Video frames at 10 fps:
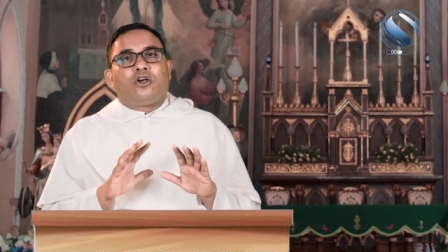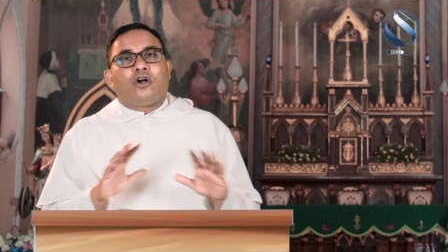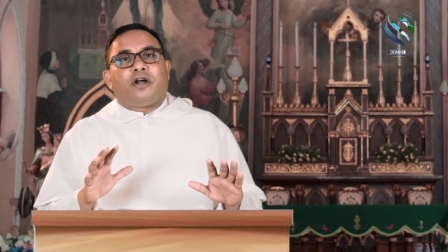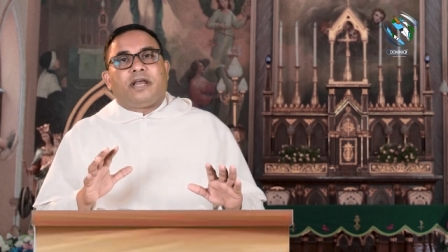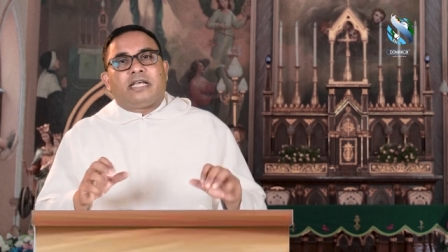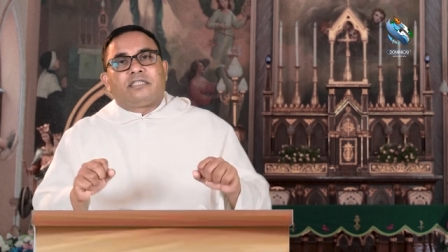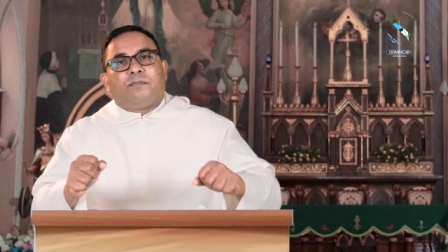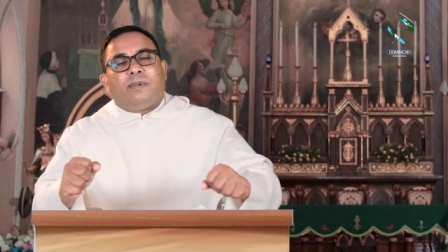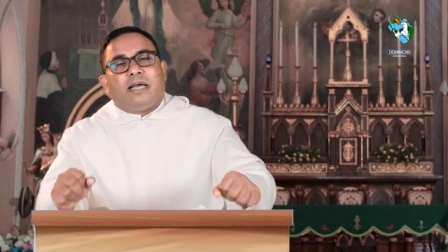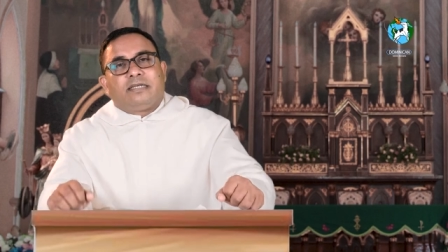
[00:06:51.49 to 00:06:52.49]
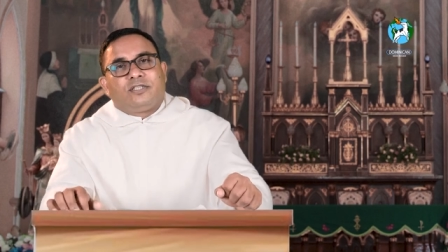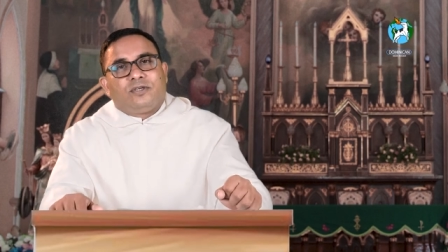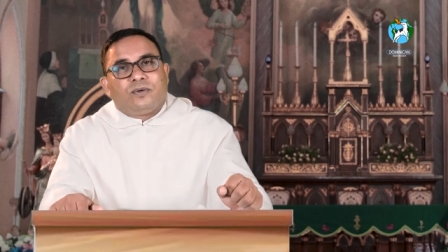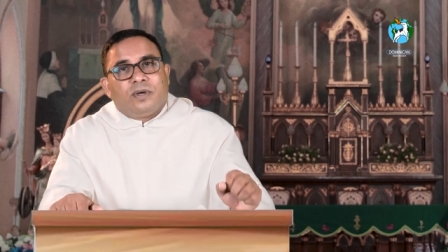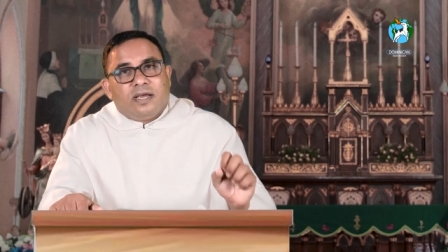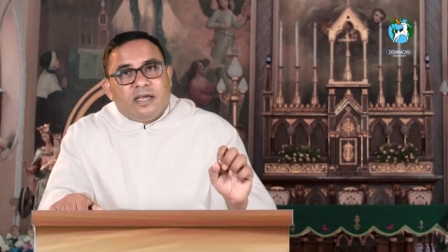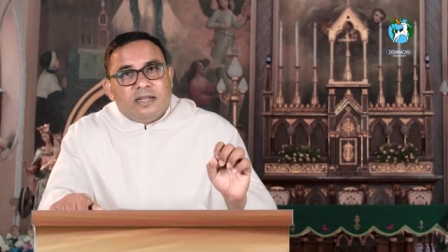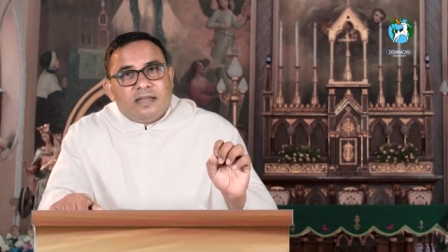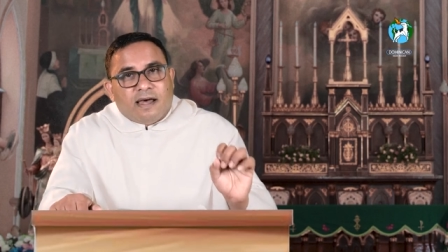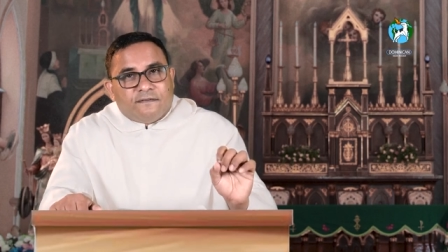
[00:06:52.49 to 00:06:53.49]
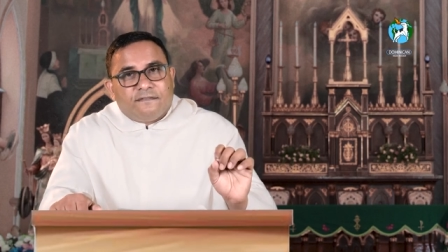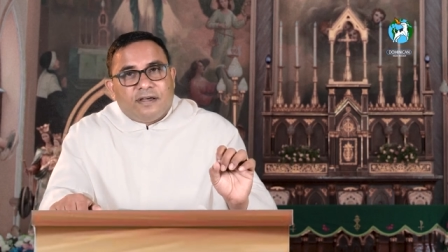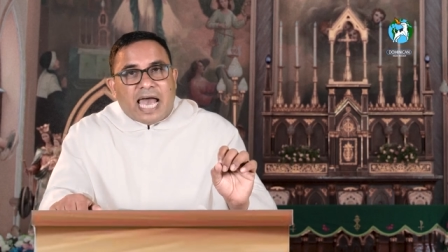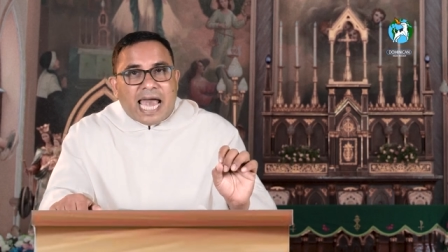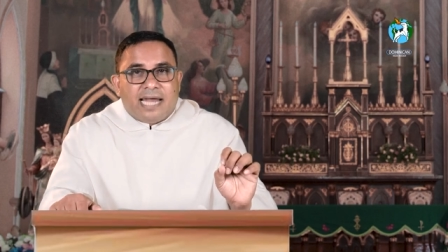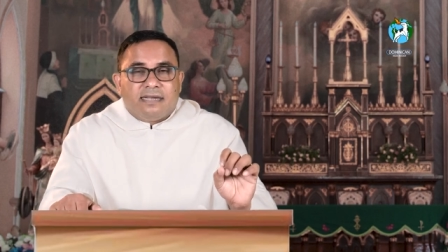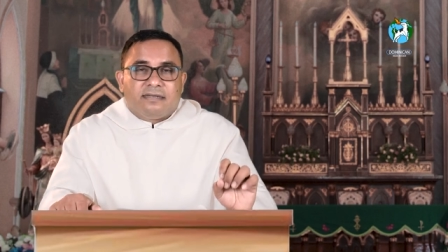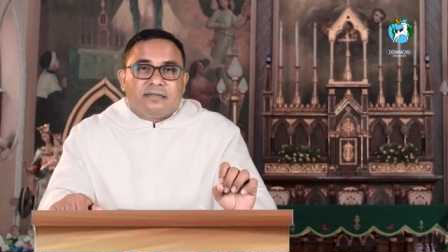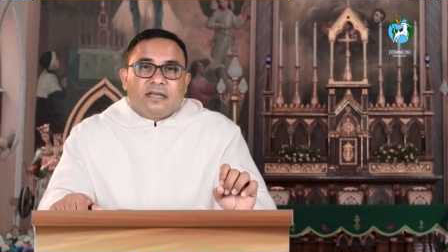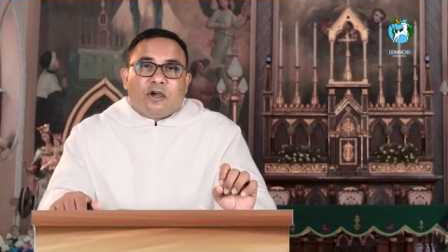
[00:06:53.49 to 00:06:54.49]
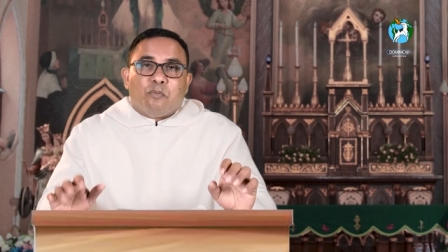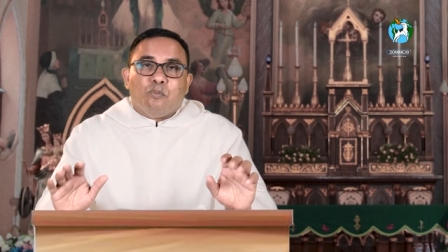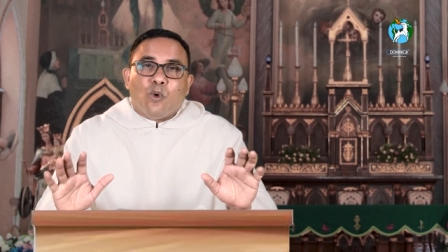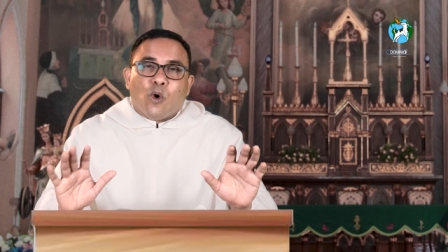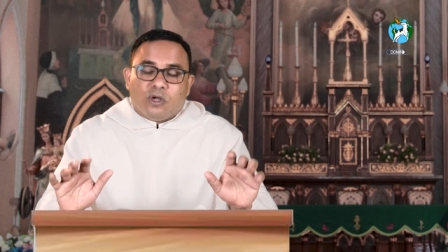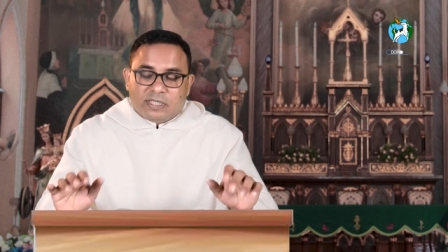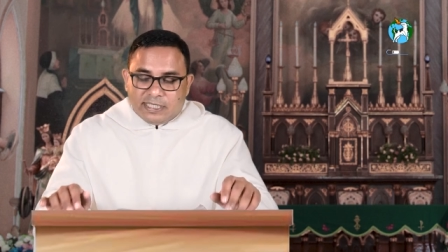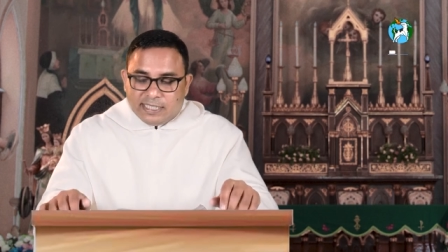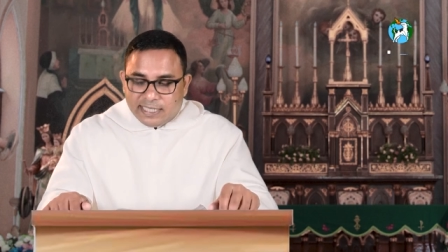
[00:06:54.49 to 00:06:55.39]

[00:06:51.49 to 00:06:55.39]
God has blessed you enough and more